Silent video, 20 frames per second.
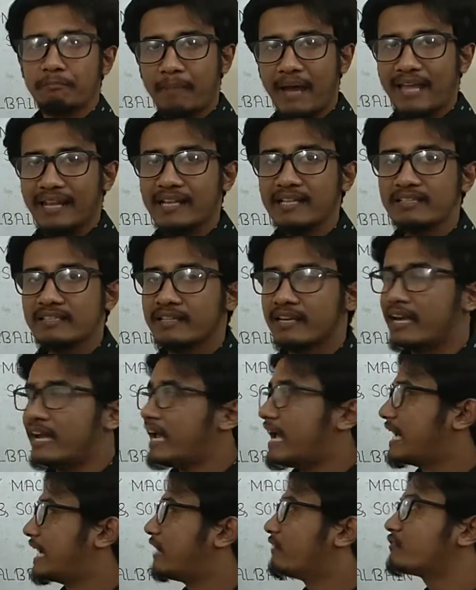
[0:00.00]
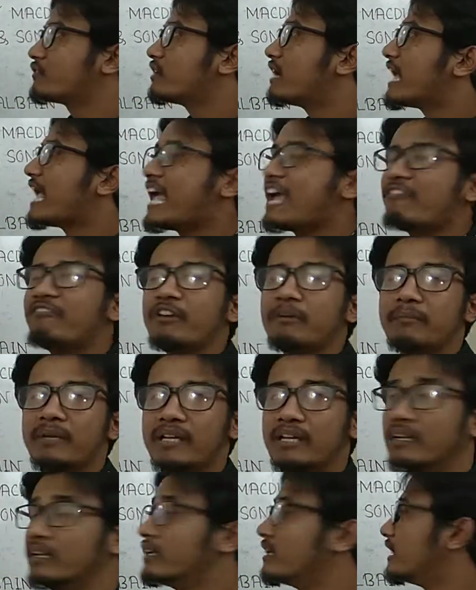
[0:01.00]
palace, and after a heavy
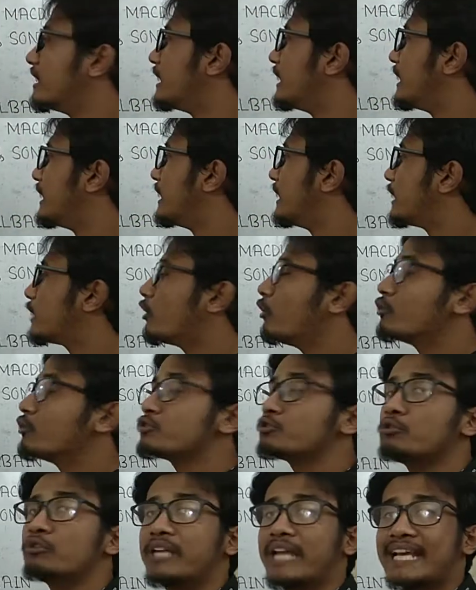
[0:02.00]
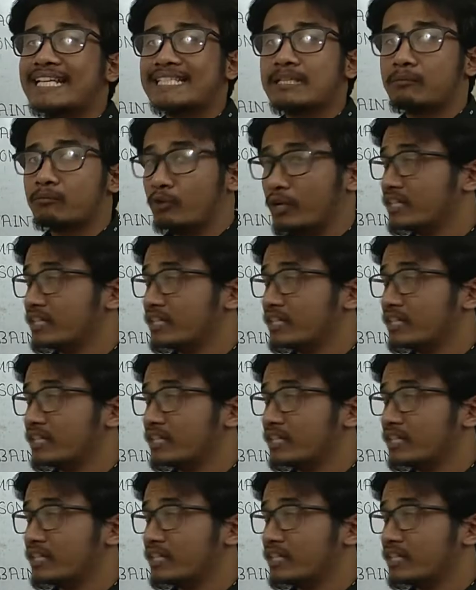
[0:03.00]
meal, he goes to take some